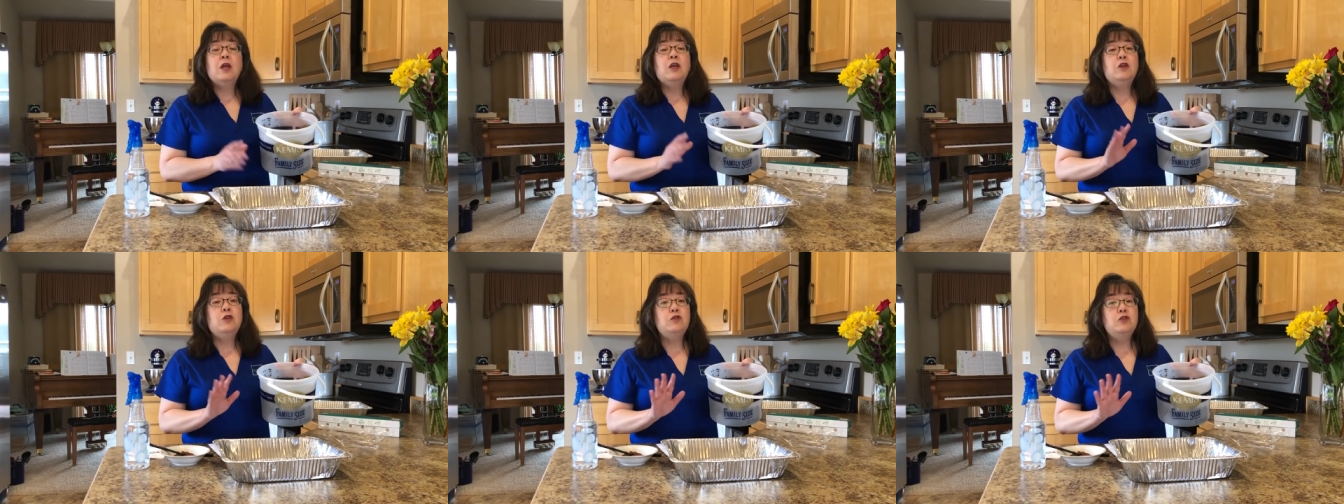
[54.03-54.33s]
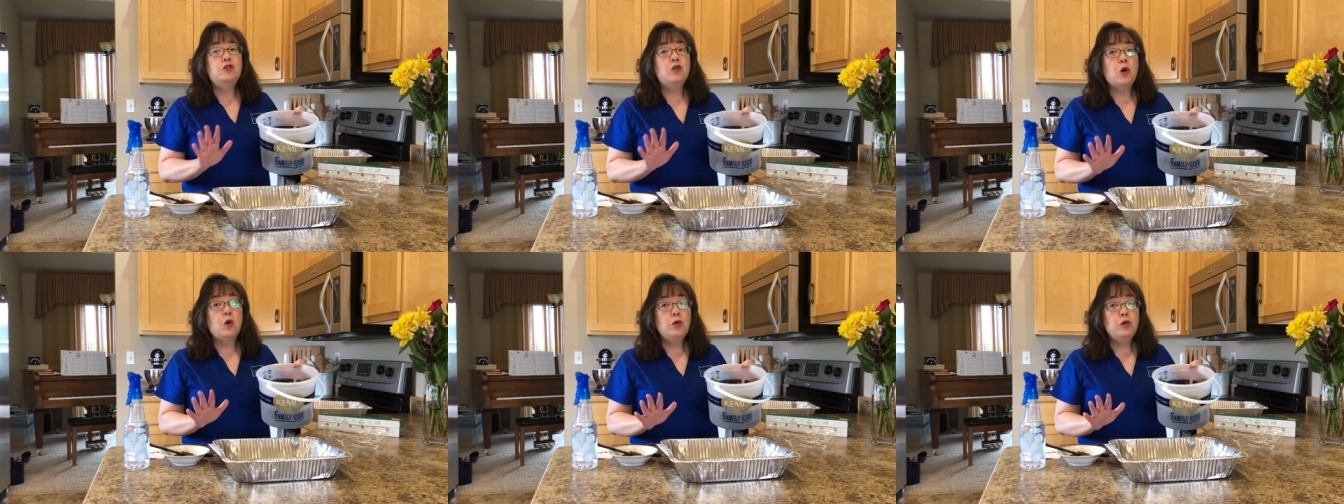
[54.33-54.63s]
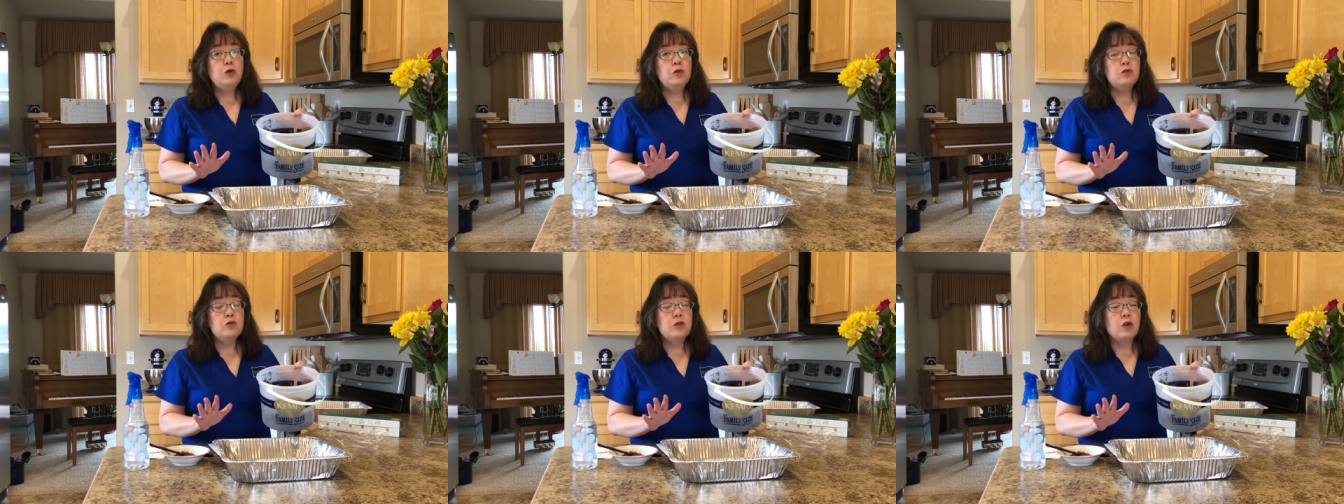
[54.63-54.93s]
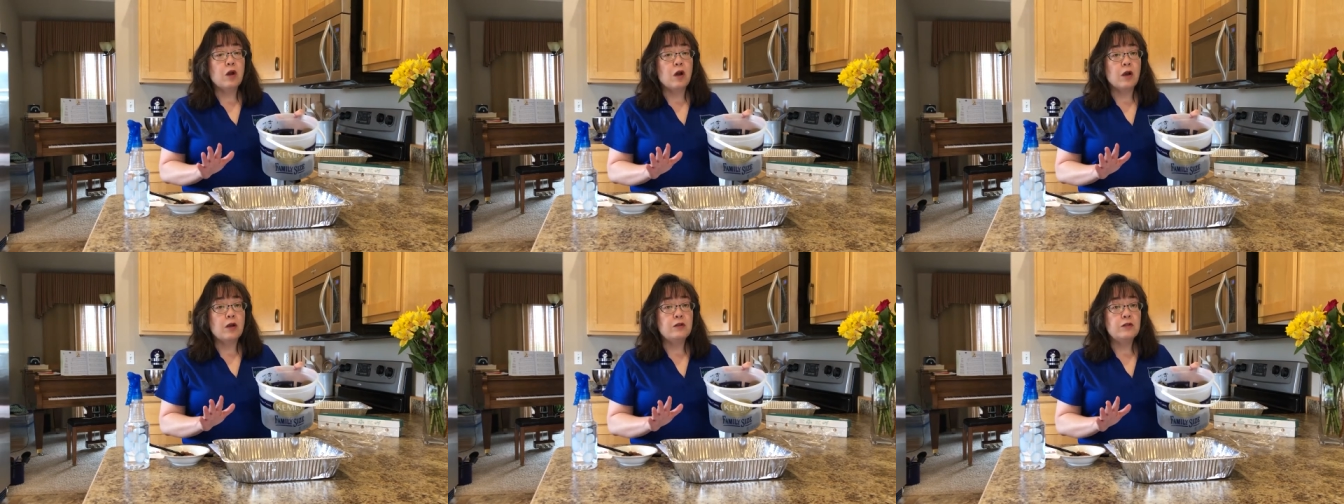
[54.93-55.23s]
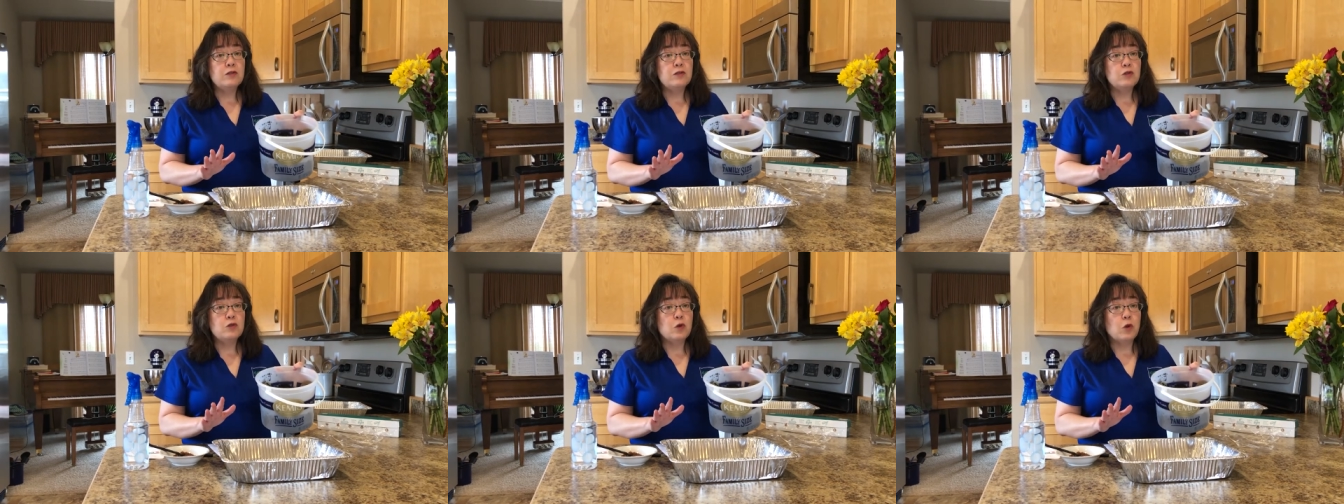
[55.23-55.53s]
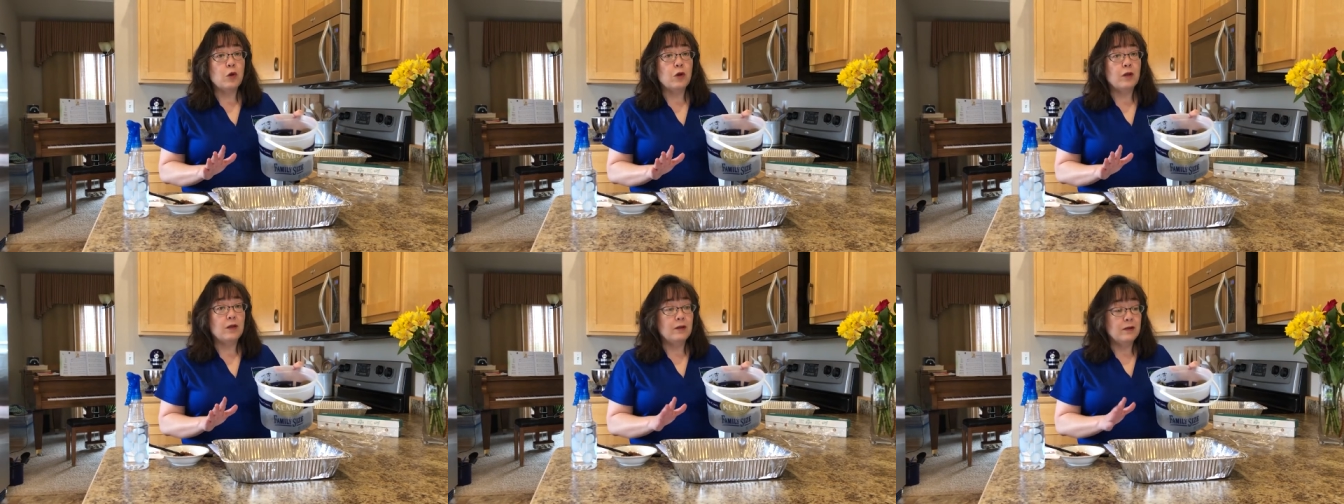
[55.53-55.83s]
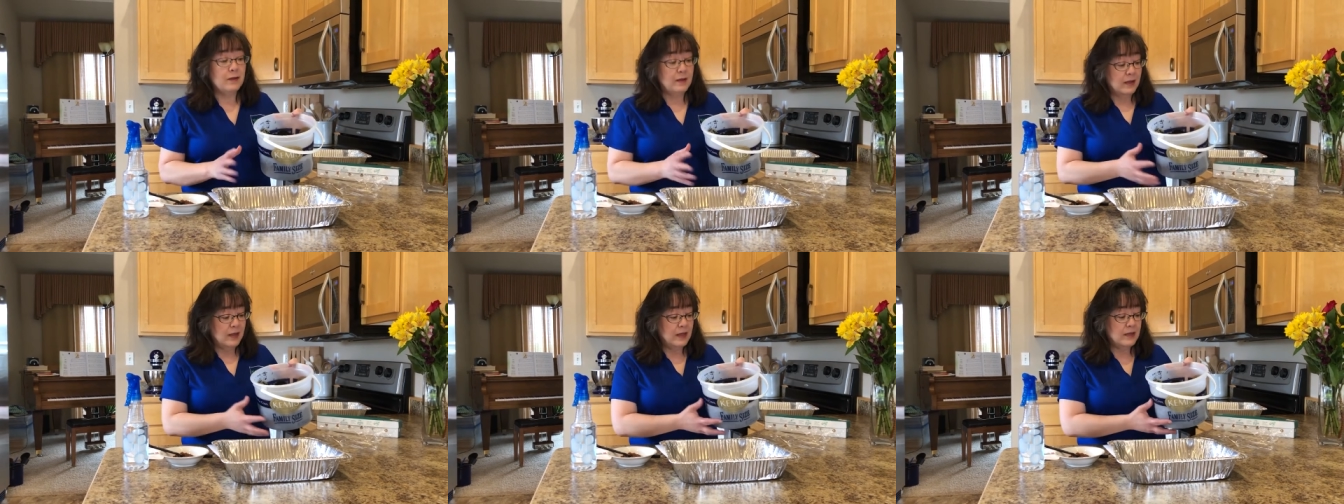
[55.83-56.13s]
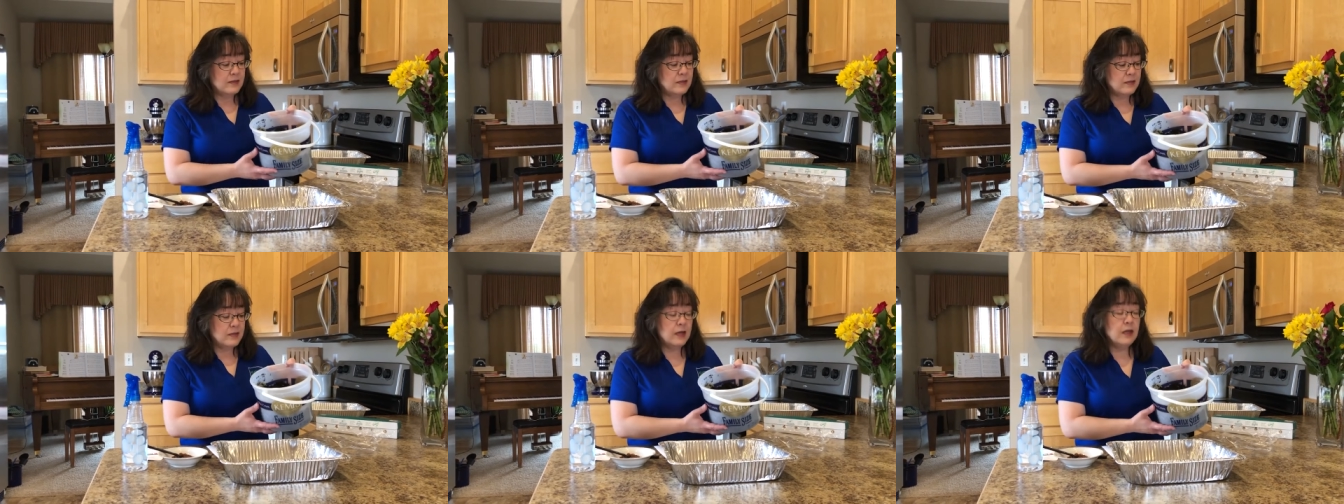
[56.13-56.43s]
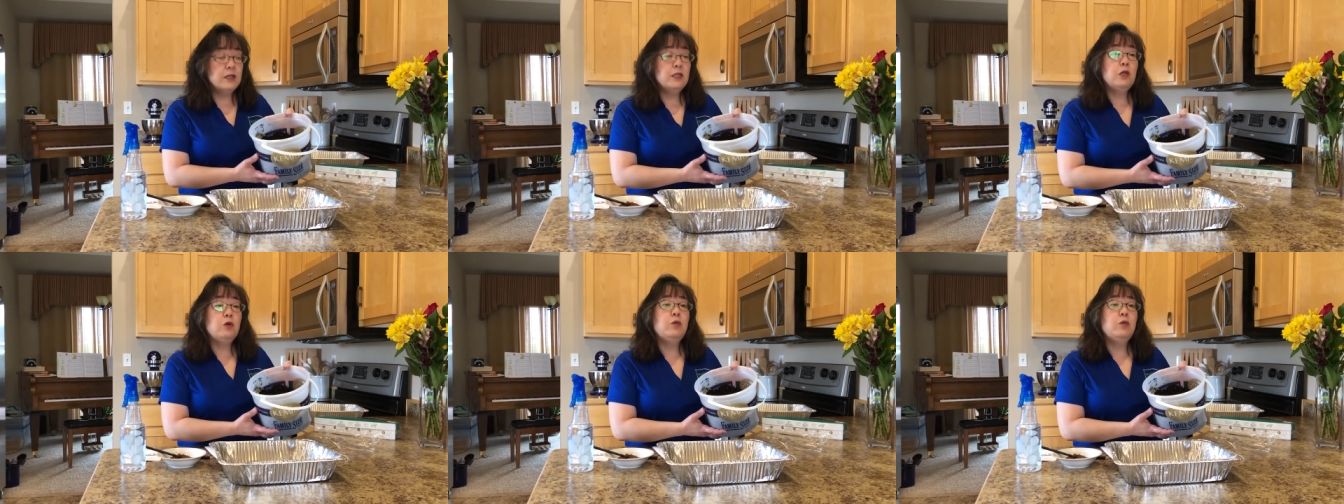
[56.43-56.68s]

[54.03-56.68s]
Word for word: You don't use garden soil. Instead,